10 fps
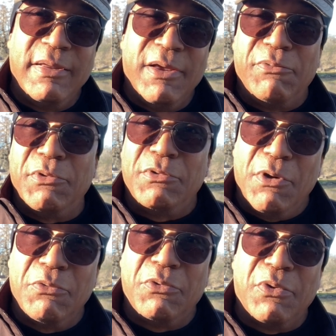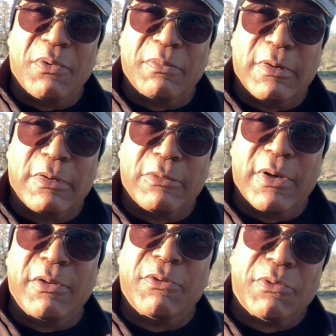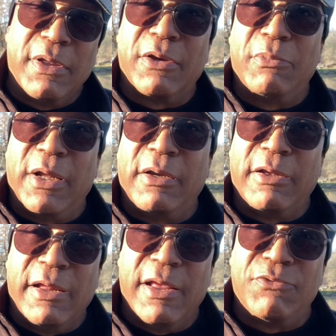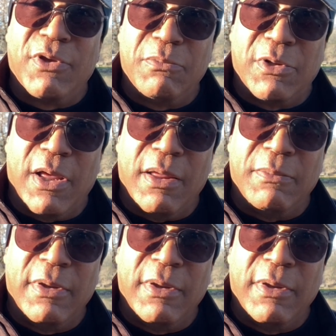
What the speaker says: If you don't do them, well, you'll think about it again sometime.